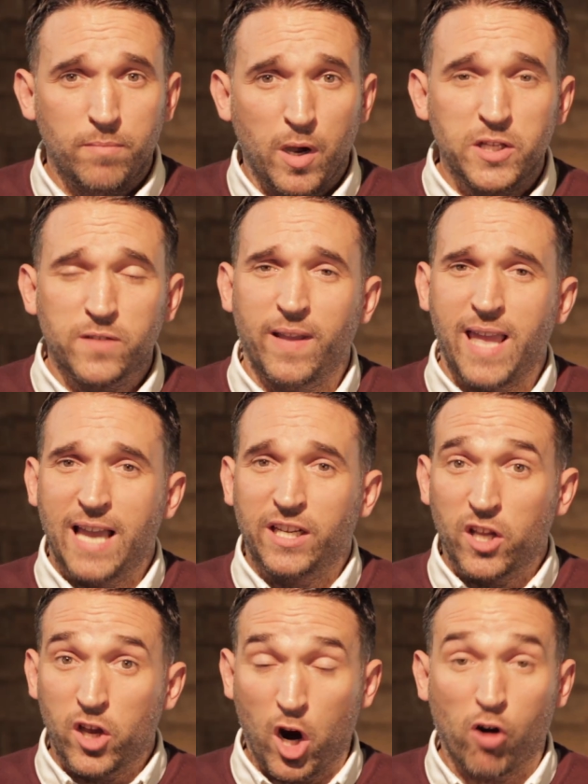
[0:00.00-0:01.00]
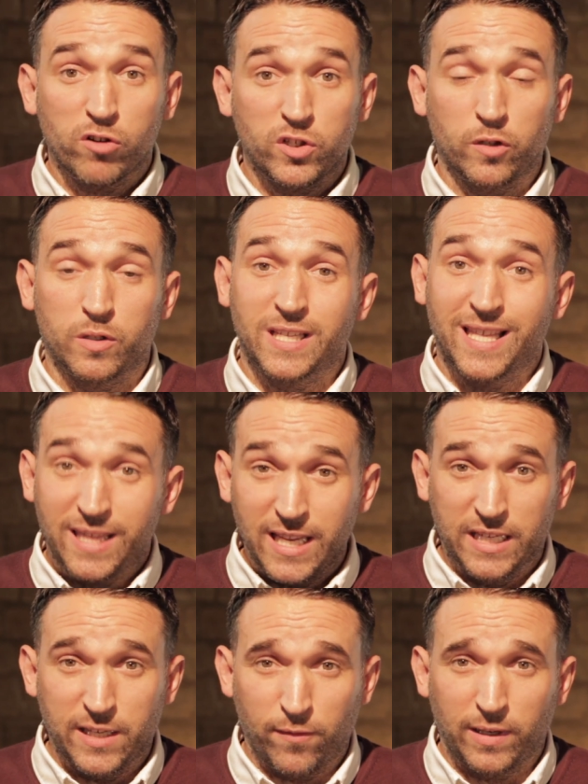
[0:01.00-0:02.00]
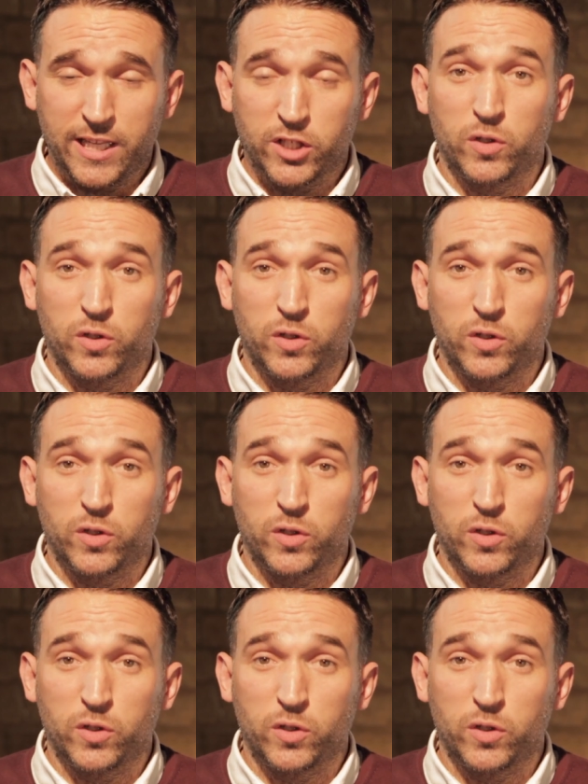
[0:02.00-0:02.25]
motivate and encourage you to think differently,